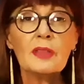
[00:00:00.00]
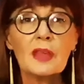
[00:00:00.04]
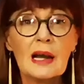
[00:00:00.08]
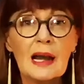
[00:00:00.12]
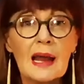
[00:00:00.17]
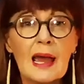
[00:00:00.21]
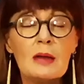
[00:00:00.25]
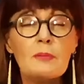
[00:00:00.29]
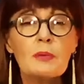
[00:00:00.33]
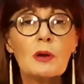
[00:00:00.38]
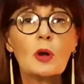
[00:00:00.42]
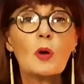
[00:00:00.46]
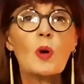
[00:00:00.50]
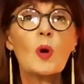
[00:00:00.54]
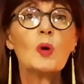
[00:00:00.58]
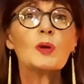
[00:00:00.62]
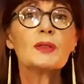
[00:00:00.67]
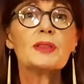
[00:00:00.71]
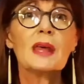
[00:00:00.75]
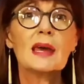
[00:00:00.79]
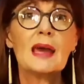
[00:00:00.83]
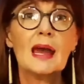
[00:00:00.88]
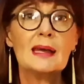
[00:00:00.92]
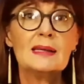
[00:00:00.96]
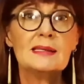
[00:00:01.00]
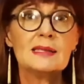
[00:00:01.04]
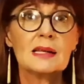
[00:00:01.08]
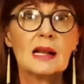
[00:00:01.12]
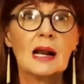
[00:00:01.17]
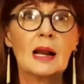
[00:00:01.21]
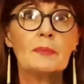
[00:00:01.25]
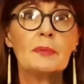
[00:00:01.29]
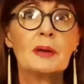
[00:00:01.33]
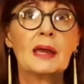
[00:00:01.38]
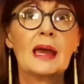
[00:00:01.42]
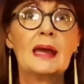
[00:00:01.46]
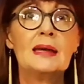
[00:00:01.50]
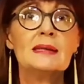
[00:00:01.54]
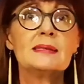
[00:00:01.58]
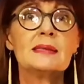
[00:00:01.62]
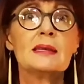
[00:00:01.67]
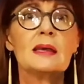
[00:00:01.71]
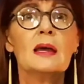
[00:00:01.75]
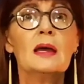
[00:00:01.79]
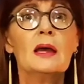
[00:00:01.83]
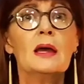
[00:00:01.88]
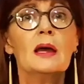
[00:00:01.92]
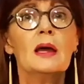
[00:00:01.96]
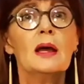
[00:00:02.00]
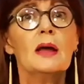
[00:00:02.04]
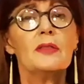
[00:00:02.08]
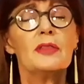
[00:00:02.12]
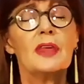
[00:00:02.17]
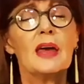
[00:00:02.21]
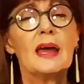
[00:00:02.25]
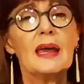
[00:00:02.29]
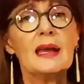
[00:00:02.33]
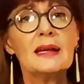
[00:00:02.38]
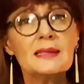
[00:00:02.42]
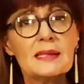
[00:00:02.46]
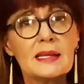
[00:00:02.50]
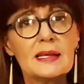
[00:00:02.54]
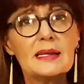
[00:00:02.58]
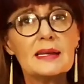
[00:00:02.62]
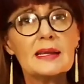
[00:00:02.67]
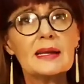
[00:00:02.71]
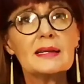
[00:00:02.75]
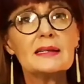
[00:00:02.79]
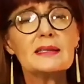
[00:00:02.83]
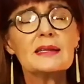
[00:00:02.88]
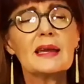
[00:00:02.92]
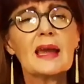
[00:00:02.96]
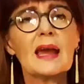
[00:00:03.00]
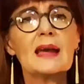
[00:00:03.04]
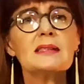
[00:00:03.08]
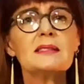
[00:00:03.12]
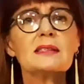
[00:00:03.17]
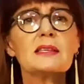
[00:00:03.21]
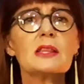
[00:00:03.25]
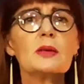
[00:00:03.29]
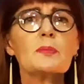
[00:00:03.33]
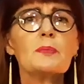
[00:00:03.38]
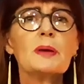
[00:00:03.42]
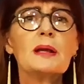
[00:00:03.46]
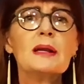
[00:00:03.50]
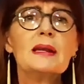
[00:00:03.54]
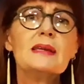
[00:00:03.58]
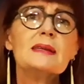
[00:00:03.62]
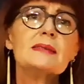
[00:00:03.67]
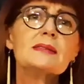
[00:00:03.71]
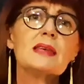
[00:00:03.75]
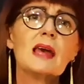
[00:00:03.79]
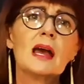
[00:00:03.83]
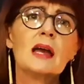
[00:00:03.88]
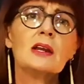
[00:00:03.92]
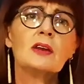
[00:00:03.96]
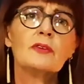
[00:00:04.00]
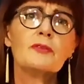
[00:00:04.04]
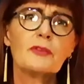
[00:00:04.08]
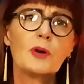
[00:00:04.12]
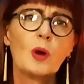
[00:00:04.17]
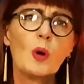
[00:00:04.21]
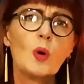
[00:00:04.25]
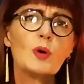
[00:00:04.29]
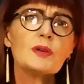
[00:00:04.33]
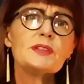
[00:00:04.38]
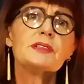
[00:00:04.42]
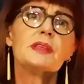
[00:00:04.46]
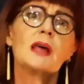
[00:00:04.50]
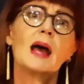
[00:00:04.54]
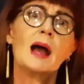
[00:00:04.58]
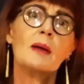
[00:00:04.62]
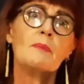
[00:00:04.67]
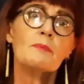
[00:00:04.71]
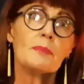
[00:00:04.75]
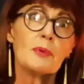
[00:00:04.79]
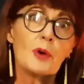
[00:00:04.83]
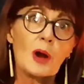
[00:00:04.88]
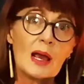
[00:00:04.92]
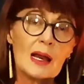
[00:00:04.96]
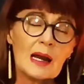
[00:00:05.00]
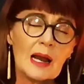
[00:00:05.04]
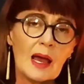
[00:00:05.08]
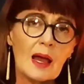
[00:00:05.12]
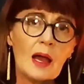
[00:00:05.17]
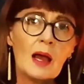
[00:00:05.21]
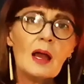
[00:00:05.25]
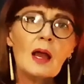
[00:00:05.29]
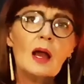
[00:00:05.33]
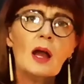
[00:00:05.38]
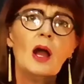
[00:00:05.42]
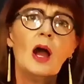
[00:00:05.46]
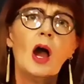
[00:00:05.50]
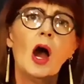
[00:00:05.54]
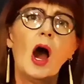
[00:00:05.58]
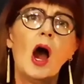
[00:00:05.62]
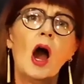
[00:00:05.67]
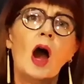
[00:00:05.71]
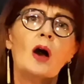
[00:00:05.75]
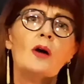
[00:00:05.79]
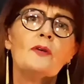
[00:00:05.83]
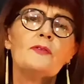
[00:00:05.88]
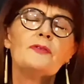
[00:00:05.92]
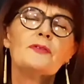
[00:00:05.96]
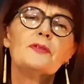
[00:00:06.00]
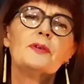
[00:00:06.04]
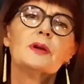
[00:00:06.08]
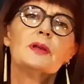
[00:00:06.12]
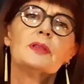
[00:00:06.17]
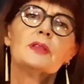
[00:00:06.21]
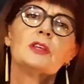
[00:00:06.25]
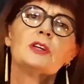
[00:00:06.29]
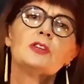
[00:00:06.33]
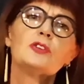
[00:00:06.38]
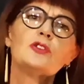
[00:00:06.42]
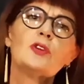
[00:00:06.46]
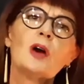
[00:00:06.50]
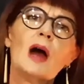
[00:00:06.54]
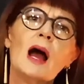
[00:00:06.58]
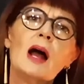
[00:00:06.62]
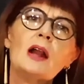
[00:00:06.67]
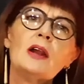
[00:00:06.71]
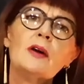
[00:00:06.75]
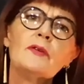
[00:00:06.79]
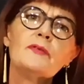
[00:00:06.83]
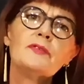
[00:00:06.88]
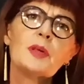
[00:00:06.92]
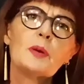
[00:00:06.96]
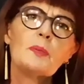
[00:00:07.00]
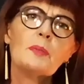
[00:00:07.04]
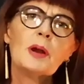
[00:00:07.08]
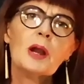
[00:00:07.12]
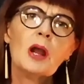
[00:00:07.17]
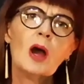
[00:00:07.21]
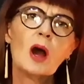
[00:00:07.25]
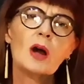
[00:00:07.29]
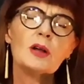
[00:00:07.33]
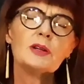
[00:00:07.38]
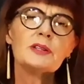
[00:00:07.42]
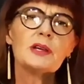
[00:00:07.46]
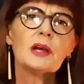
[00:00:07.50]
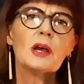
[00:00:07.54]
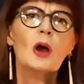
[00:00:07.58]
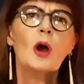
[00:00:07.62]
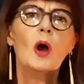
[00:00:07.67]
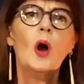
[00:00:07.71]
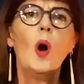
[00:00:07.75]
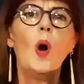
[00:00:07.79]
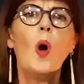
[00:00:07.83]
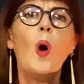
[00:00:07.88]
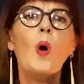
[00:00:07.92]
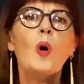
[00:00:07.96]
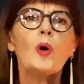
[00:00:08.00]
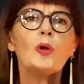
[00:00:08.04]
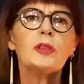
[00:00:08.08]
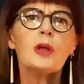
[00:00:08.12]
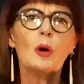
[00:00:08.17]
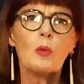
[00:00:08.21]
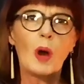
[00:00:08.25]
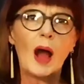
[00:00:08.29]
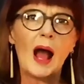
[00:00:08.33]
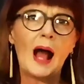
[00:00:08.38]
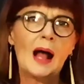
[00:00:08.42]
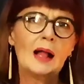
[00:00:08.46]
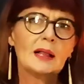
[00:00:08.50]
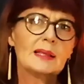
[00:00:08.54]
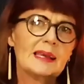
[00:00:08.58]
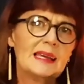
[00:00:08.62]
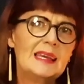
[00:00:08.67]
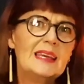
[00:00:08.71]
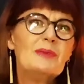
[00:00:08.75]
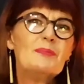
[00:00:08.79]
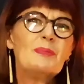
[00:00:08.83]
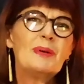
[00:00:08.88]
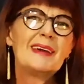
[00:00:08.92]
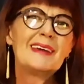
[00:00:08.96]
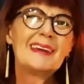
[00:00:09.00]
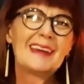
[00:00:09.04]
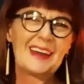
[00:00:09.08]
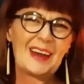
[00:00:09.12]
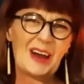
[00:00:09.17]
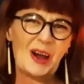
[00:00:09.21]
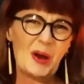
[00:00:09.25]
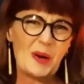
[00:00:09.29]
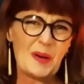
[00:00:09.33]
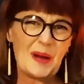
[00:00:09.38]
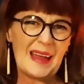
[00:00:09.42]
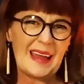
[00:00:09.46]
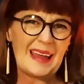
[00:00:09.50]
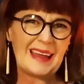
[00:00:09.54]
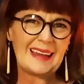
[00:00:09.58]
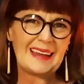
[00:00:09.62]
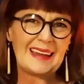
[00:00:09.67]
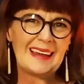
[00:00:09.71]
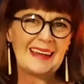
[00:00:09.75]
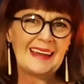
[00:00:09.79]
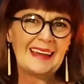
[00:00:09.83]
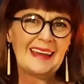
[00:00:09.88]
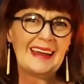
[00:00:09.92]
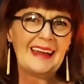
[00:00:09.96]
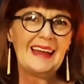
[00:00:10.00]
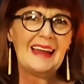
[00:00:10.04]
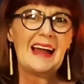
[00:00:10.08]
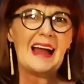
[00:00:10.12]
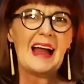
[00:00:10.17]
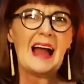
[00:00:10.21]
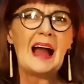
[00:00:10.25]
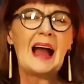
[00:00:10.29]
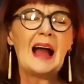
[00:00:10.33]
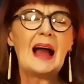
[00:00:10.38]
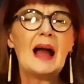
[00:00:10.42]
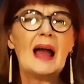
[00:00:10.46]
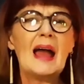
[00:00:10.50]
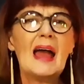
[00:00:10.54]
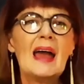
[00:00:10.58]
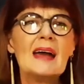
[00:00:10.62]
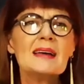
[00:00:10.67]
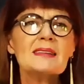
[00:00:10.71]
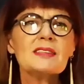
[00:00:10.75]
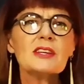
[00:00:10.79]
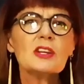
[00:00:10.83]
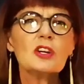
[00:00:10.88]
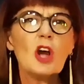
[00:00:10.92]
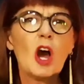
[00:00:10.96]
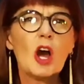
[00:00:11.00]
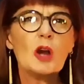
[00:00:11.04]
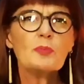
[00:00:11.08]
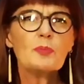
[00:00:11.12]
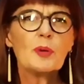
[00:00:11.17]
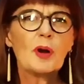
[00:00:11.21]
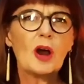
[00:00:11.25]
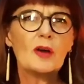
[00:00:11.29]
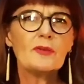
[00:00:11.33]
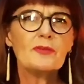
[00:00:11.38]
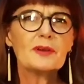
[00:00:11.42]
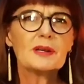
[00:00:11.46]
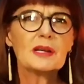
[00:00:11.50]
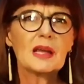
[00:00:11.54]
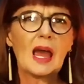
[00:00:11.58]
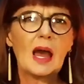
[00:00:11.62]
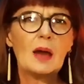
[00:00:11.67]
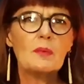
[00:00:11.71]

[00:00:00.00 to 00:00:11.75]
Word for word: the Labour Court, the Haze Club case, the interdict against the police, and of course the umbrella of the trial of the plant, all the while keeping going uh, as a non profit